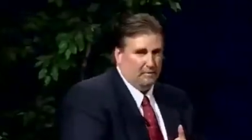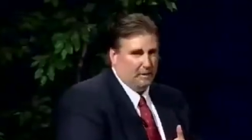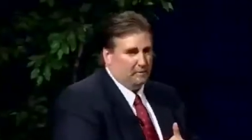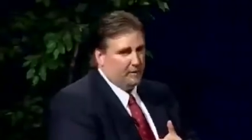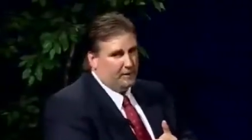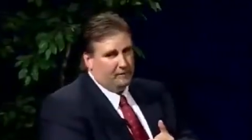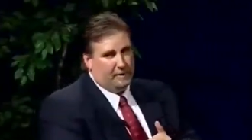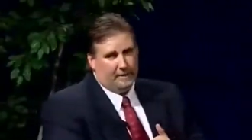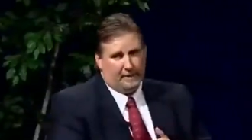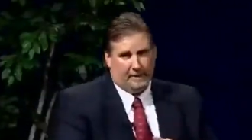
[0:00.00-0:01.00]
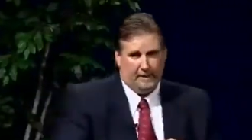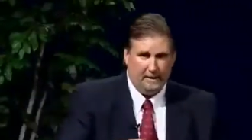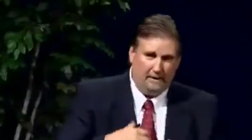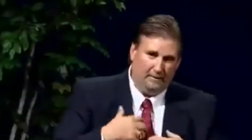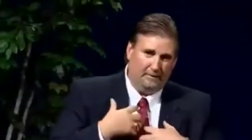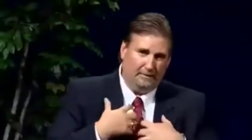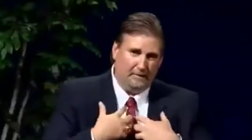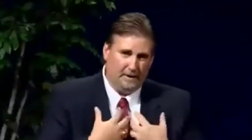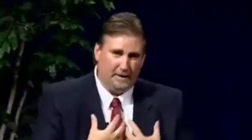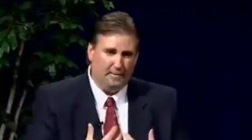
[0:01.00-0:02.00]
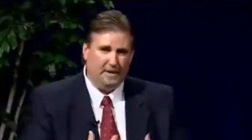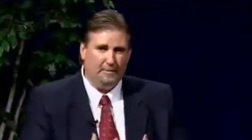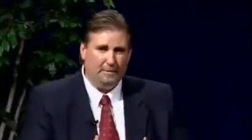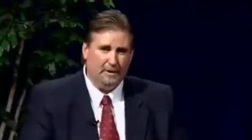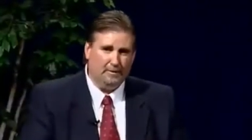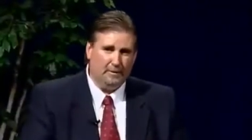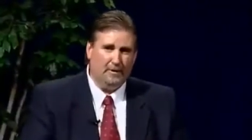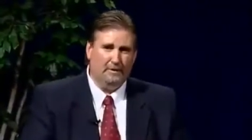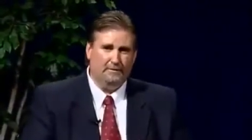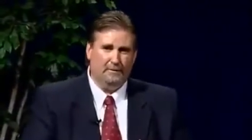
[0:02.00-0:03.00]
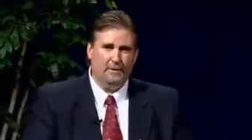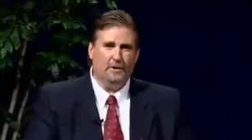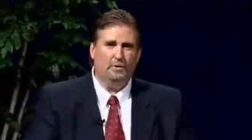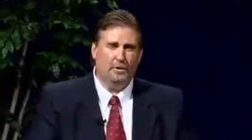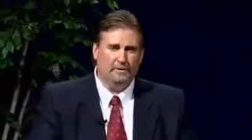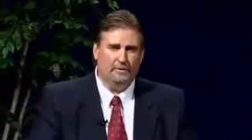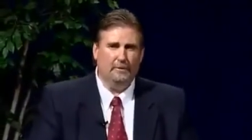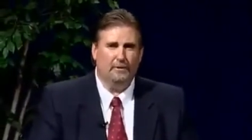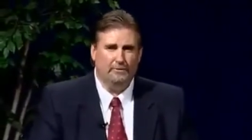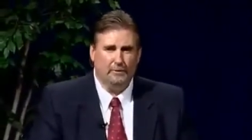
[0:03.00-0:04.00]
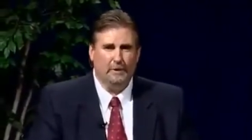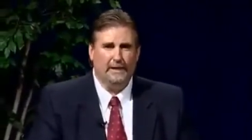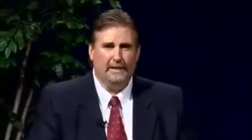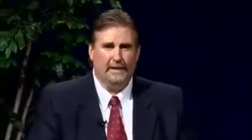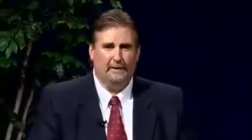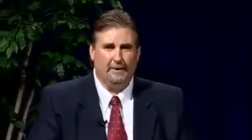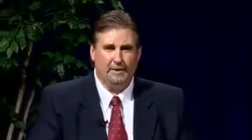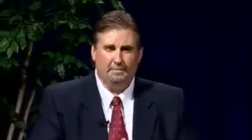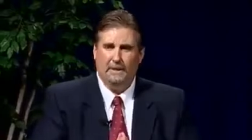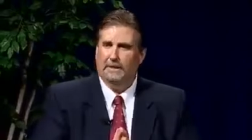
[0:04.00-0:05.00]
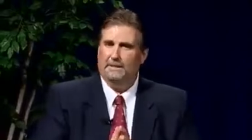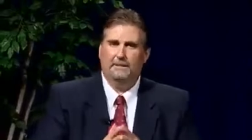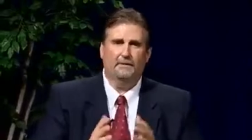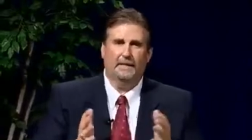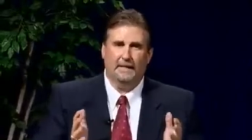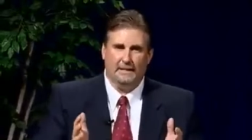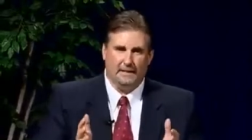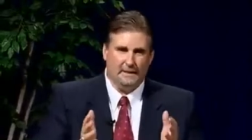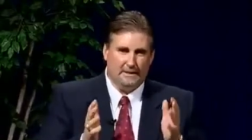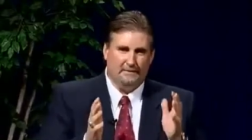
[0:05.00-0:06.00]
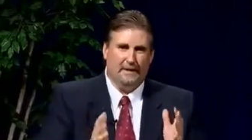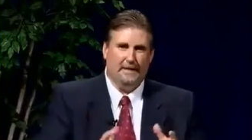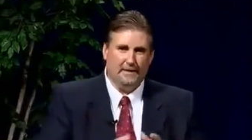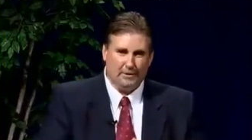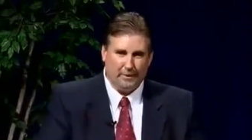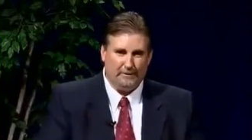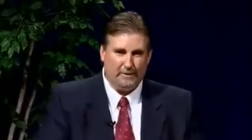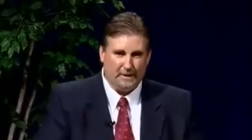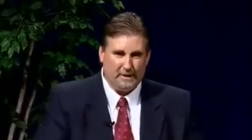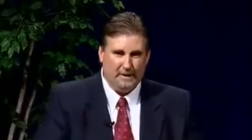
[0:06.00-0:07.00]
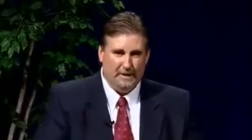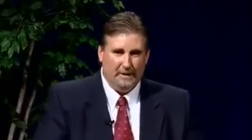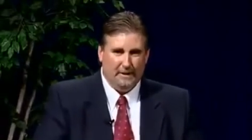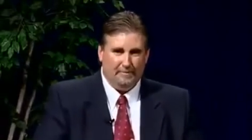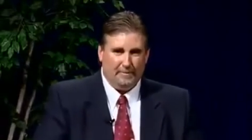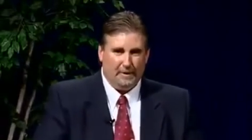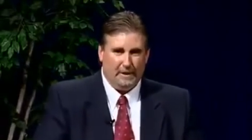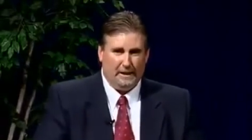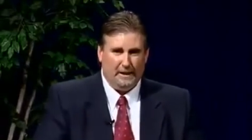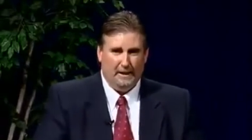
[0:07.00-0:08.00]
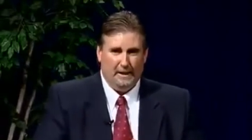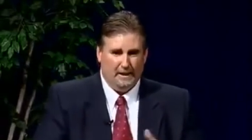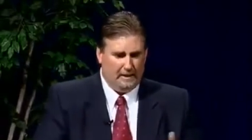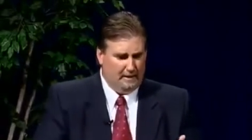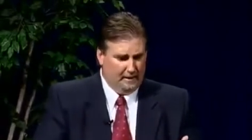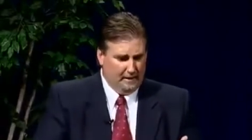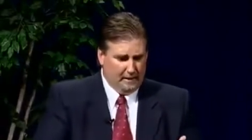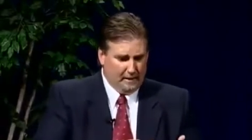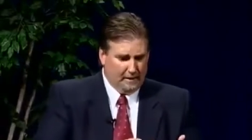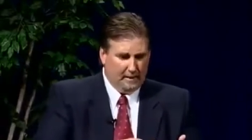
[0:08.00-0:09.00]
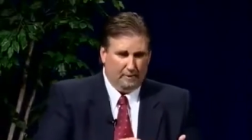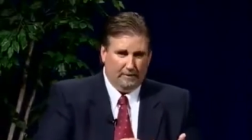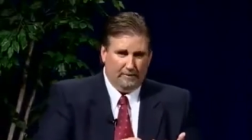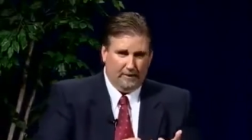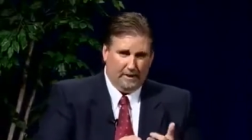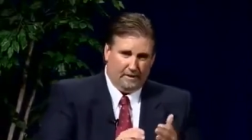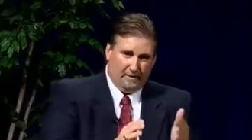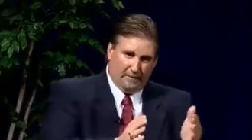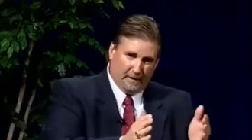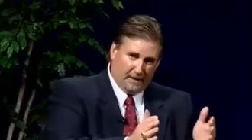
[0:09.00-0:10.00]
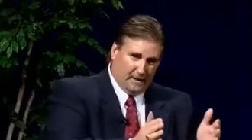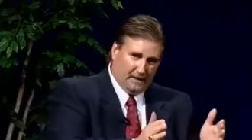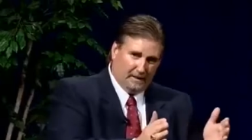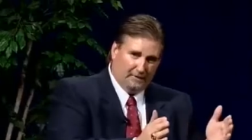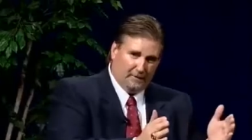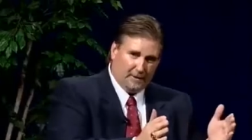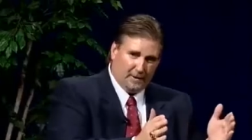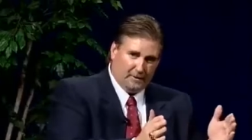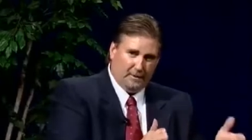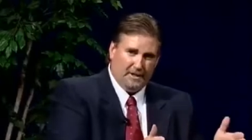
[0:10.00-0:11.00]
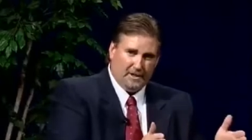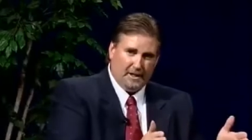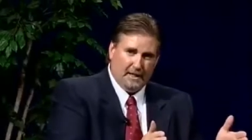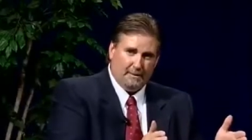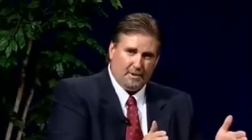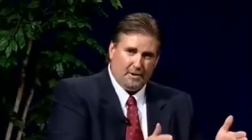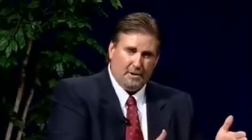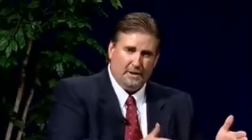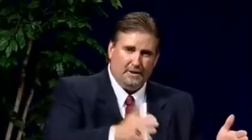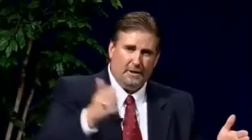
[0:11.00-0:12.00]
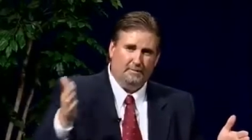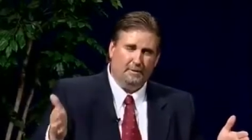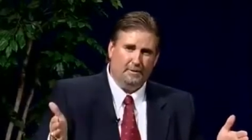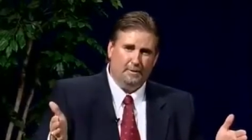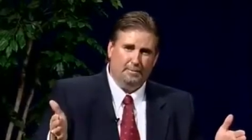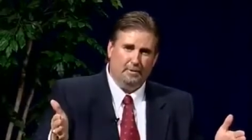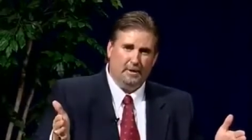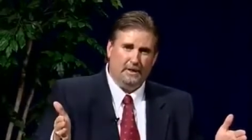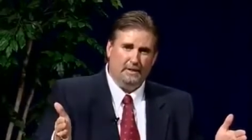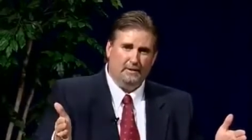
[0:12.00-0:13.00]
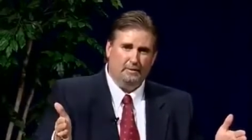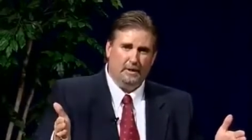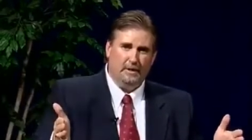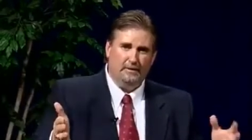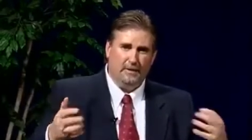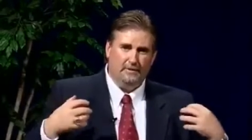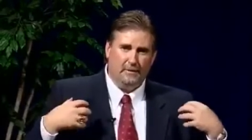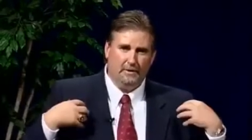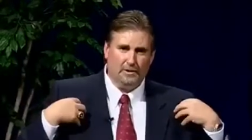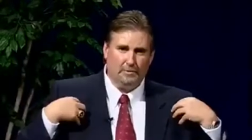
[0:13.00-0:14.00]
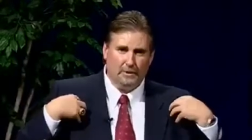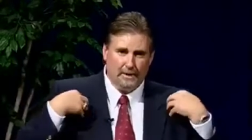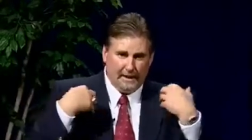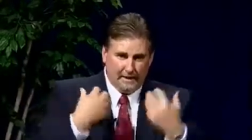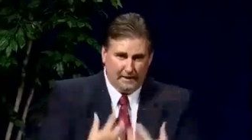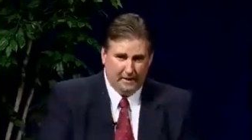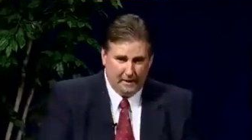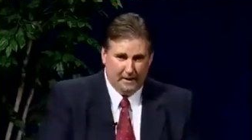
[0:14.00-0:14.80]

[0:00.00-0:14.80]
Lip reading: we really want for these to be completed within the first 24 to 48 hours. Speed is of the essence, divine swiftness. Okay, and we've now, again, the first 3 steps took us up to the point to where these folks were now